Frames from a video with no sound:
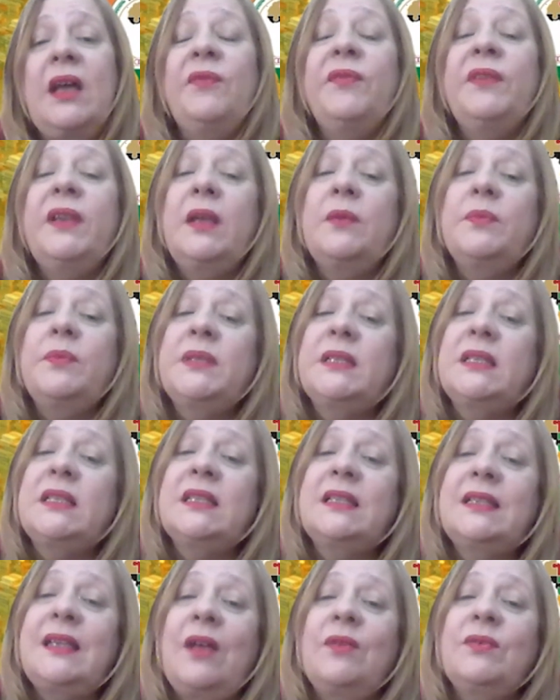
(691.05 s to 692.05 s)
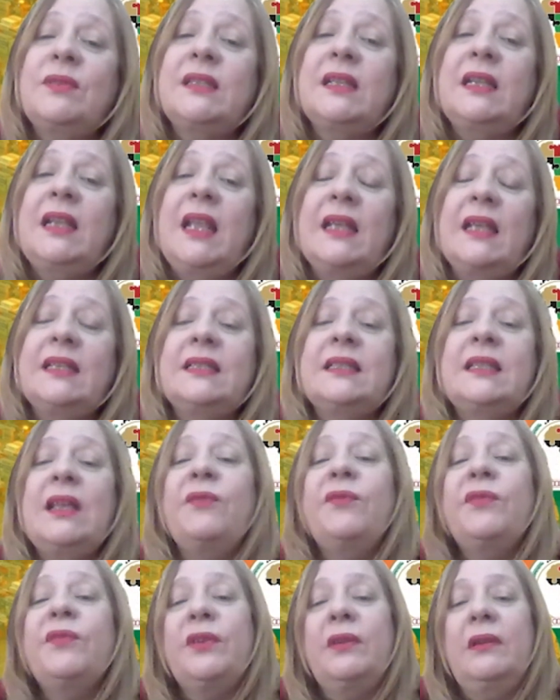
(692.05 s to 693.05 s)
Africa Business Council has
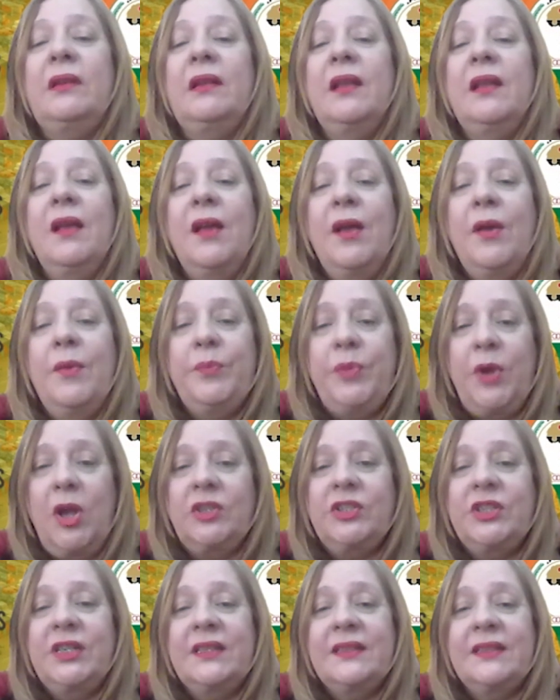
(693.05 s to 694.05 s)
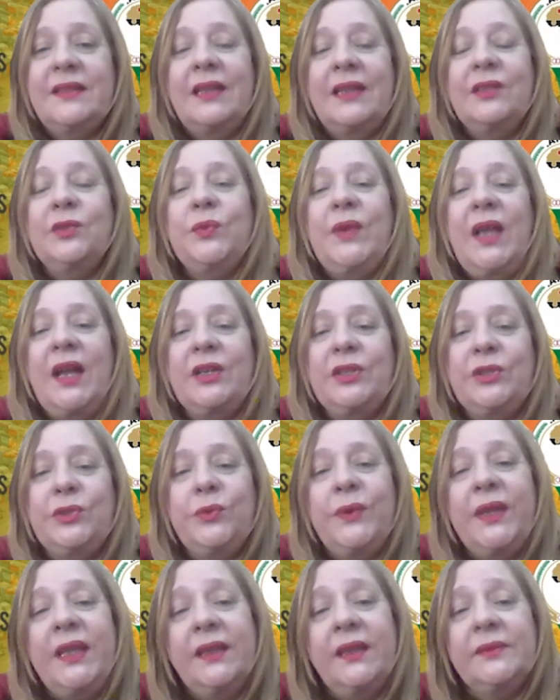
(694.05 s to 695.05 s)
several projects that we are
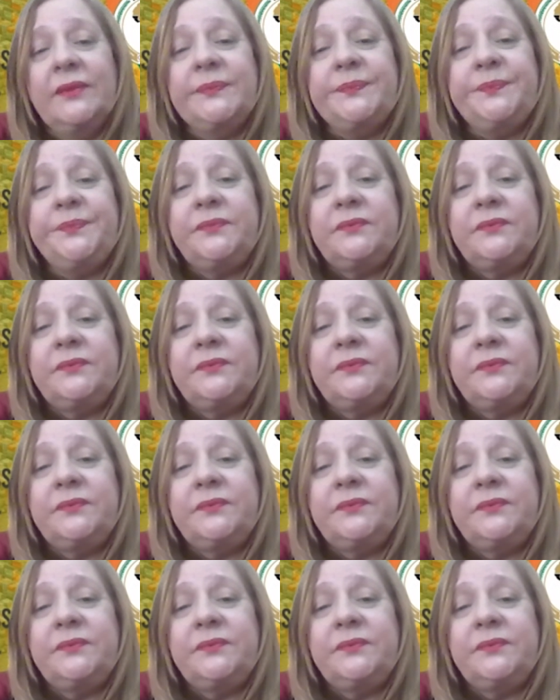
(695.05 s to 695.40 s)
doing